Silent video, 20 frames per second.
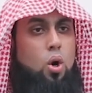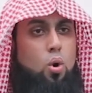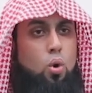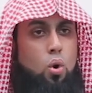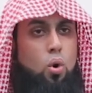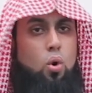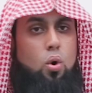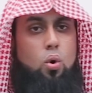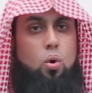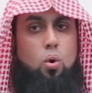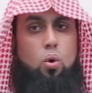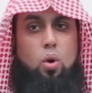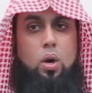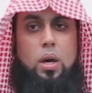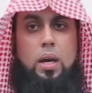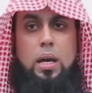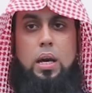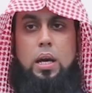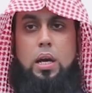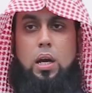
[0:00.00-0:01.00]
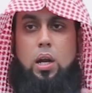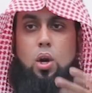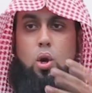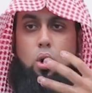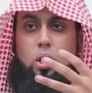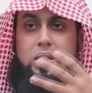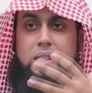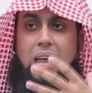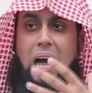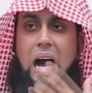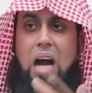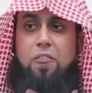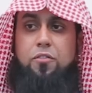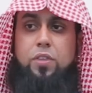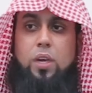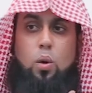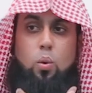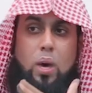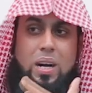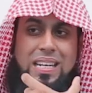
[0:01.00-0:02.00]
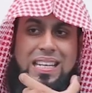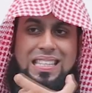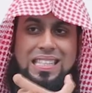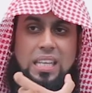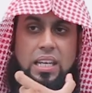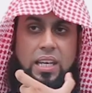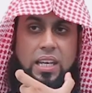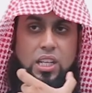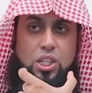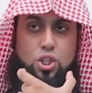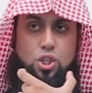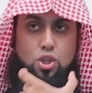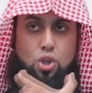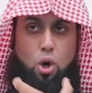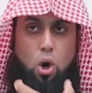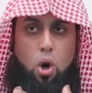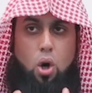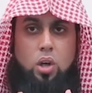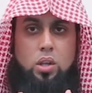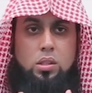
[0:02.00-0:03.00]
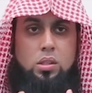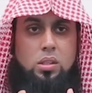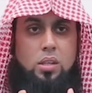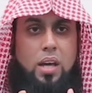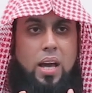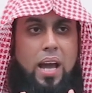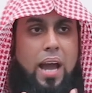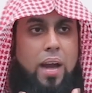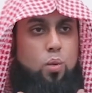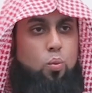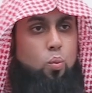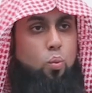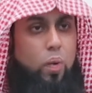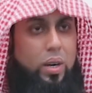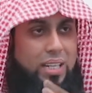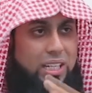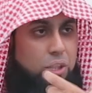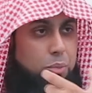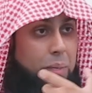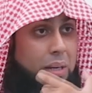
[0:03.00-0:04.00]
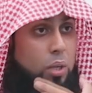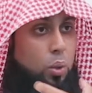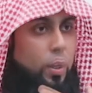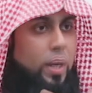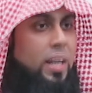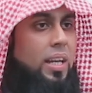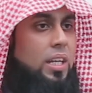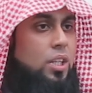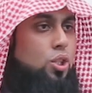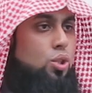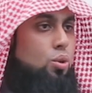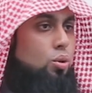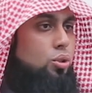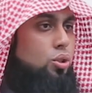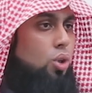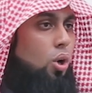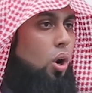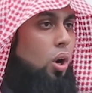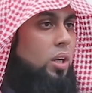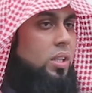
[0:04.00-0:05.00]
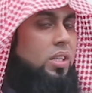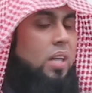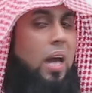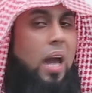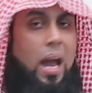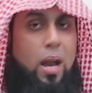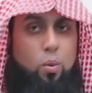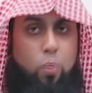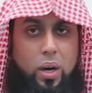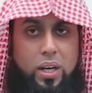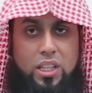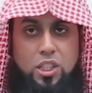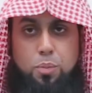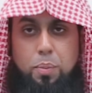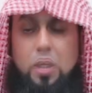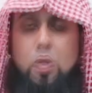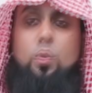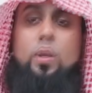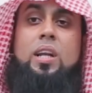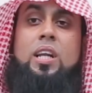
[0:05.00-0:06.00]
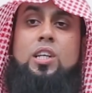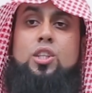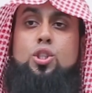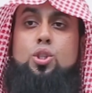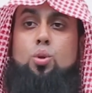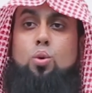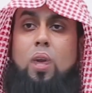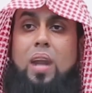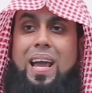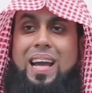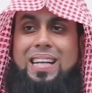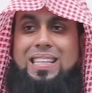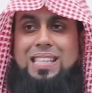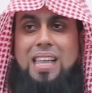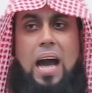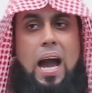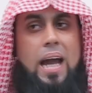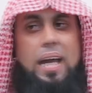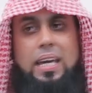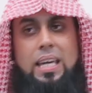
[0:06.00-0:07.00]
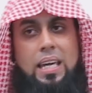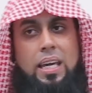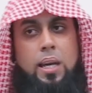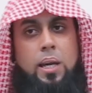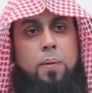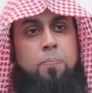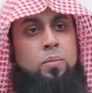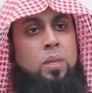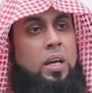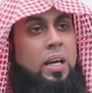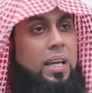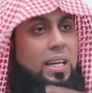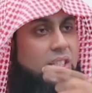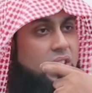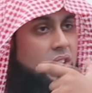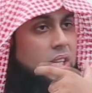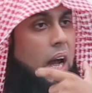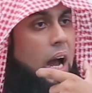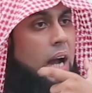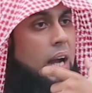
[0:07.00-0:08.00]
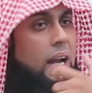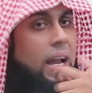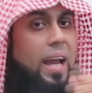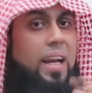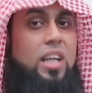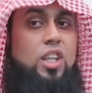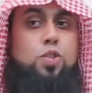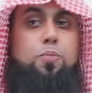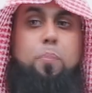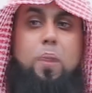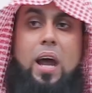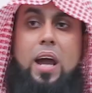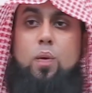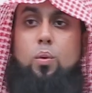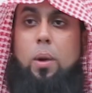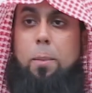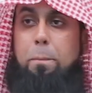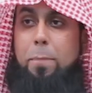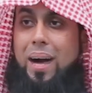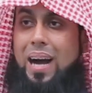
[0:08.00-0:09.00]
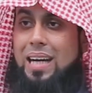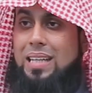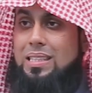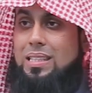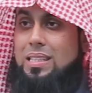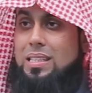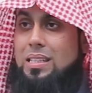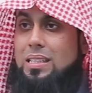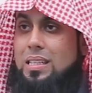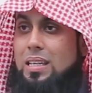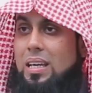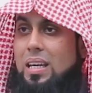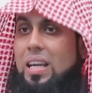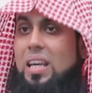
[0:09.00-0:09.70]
who looks after what is in his jaws and what is between his two jaws and what is between his two legs, i.e., his tongue and his private parts